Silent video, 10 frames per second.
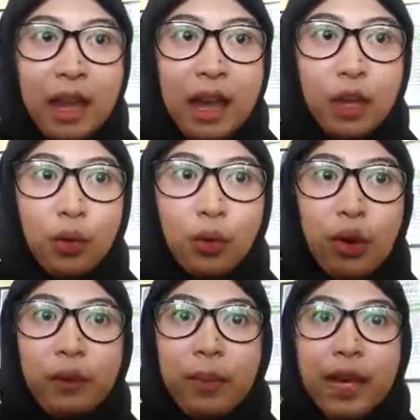
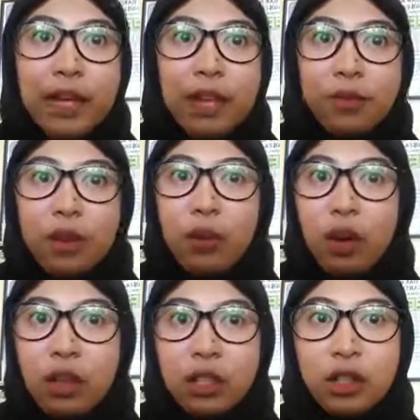Europe and even
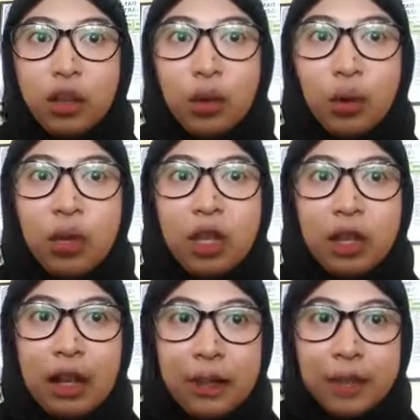Wales to the
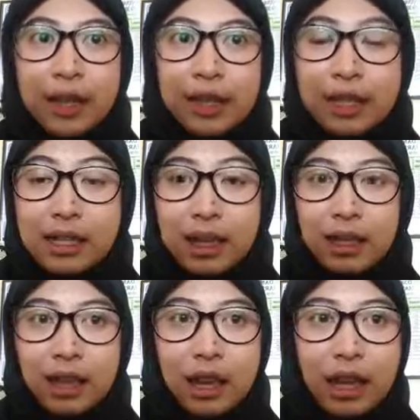capital
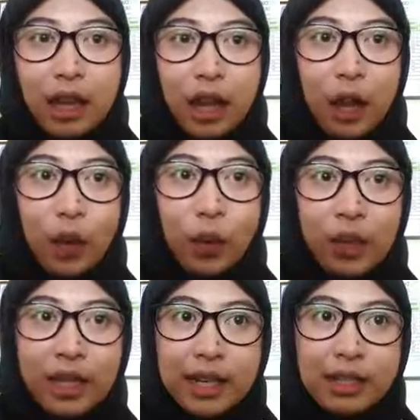city,
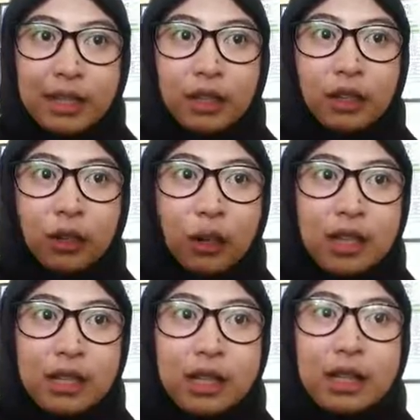Winchester, to
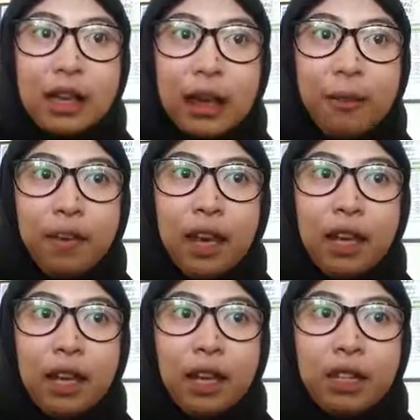assist him
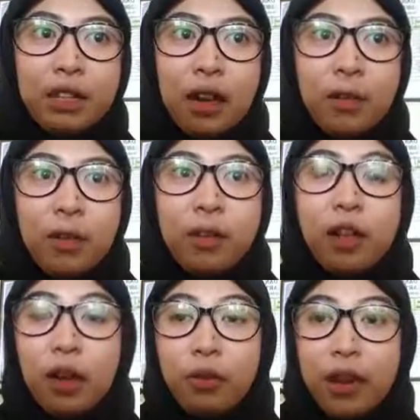in his
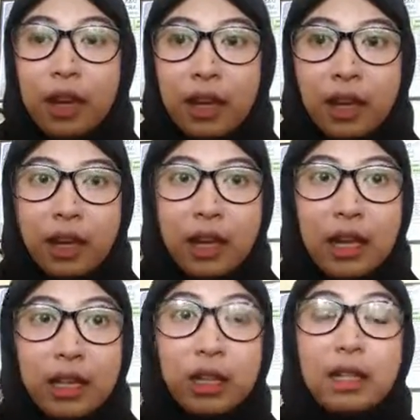revival of English
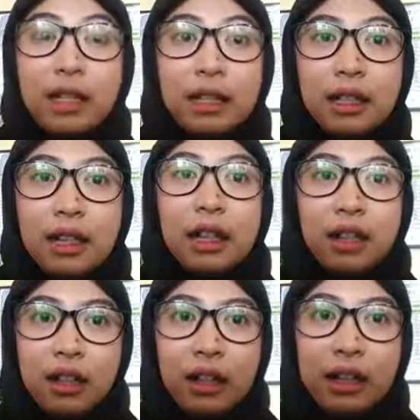in
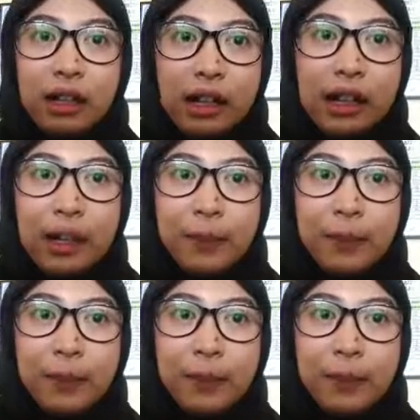learning.